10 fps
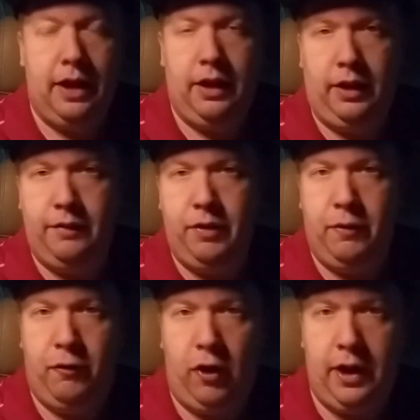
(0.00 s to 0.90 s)
I love their
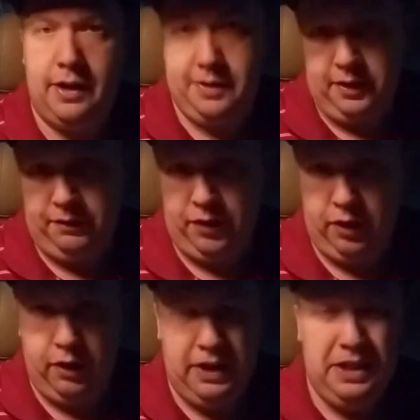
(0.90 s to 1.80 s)
fries, love
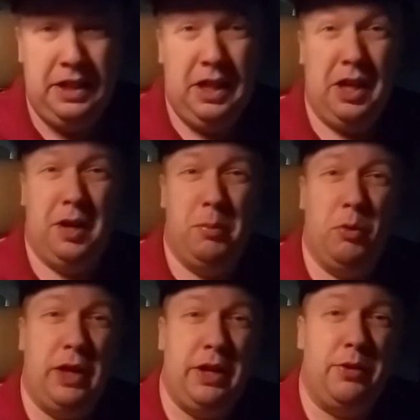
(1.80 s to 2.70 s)
their
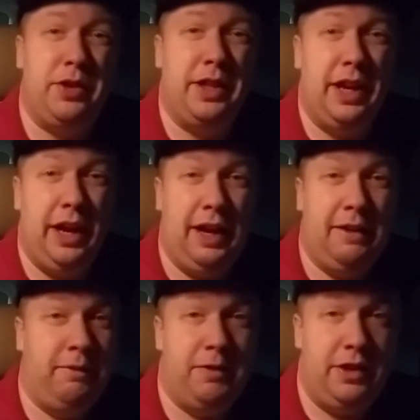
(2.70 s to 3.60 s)
burritos that they
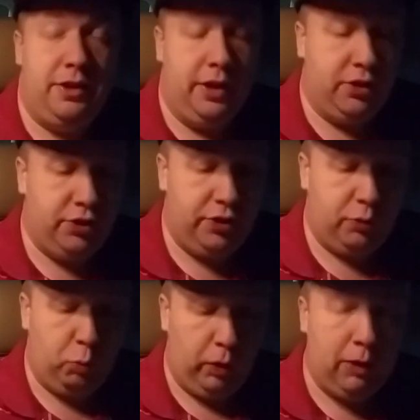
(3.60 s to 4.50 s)
have.
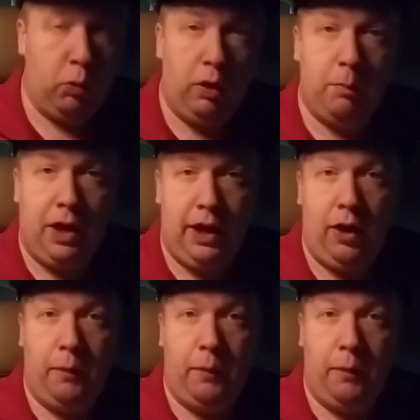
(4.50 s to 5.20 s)
It's one of my